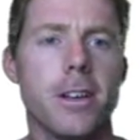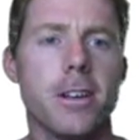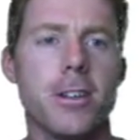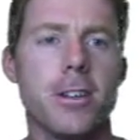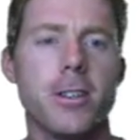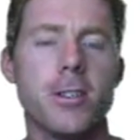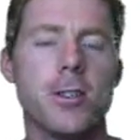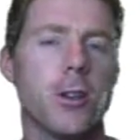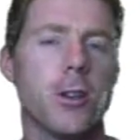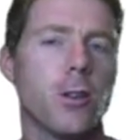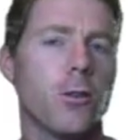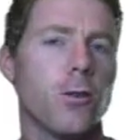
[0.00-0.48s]

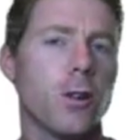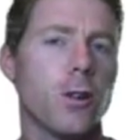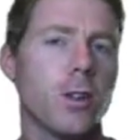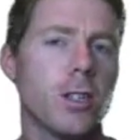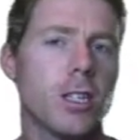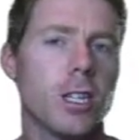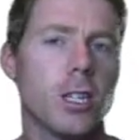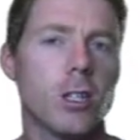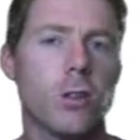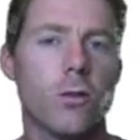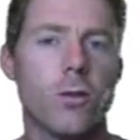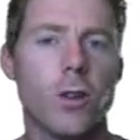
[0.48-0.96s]
So the first
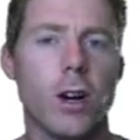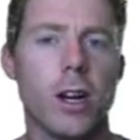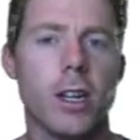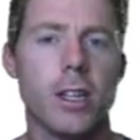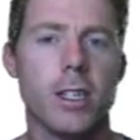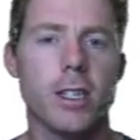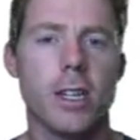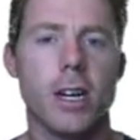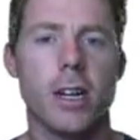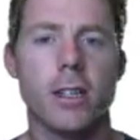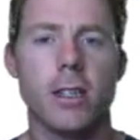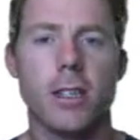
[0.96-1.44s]
thing to find
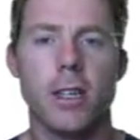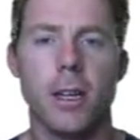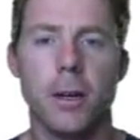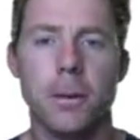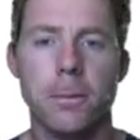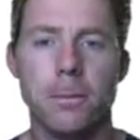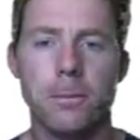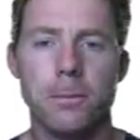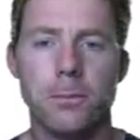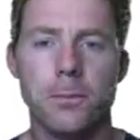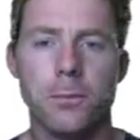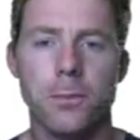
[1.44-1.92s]
is RT.
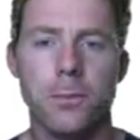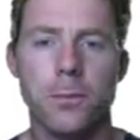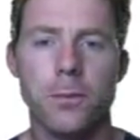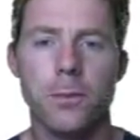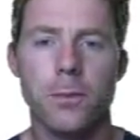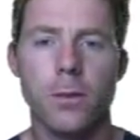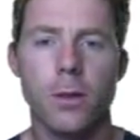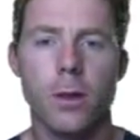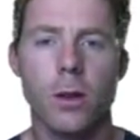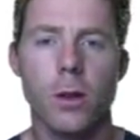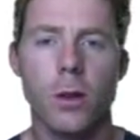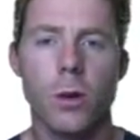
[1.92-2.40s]

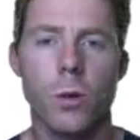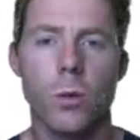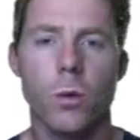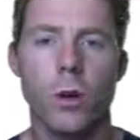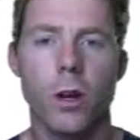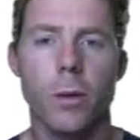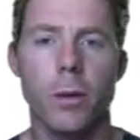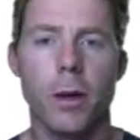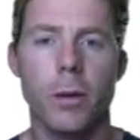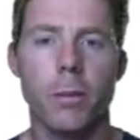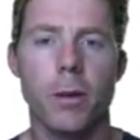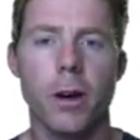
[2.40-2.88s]
What
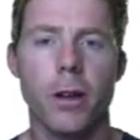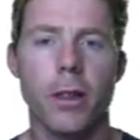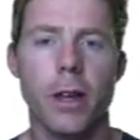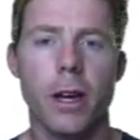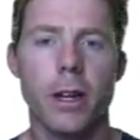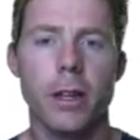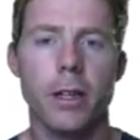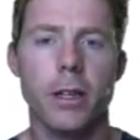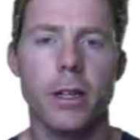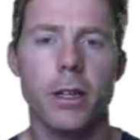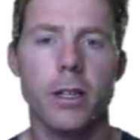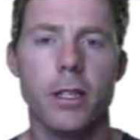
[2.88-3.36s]
I mean by
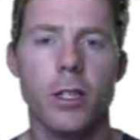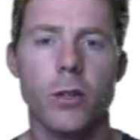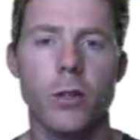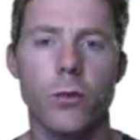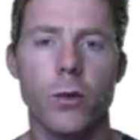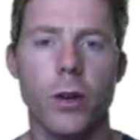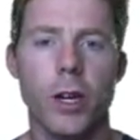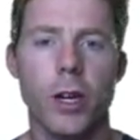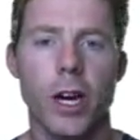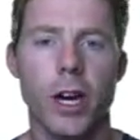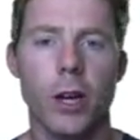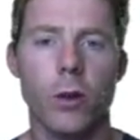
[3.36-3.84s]
that is if
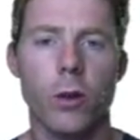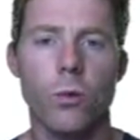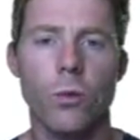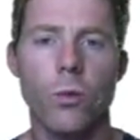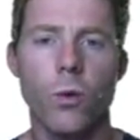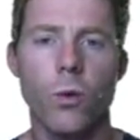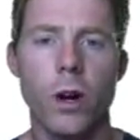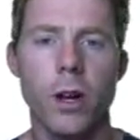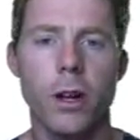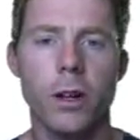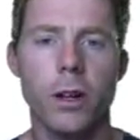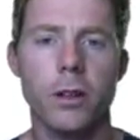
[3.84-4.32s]
we had
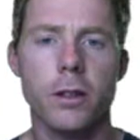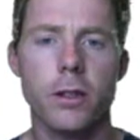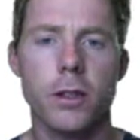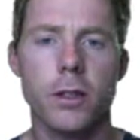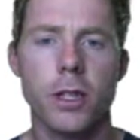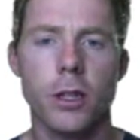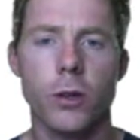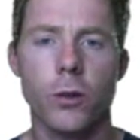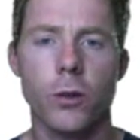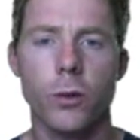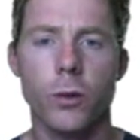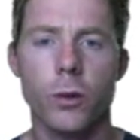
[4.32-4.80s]
one
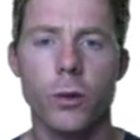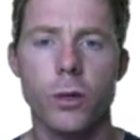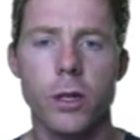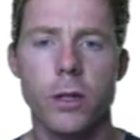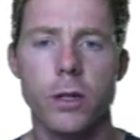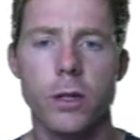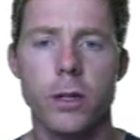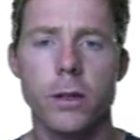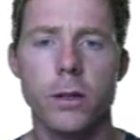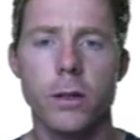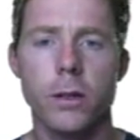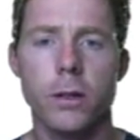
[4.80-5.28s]
single
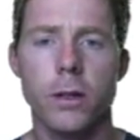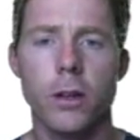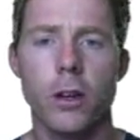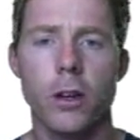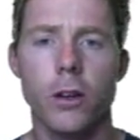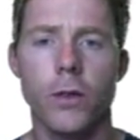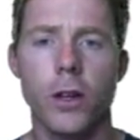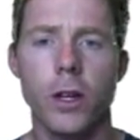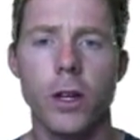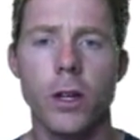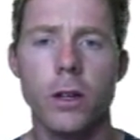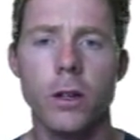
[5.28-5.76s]
resistor
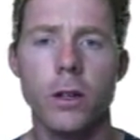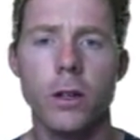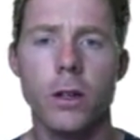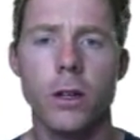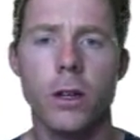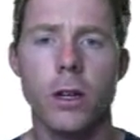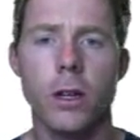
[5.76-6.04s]
over here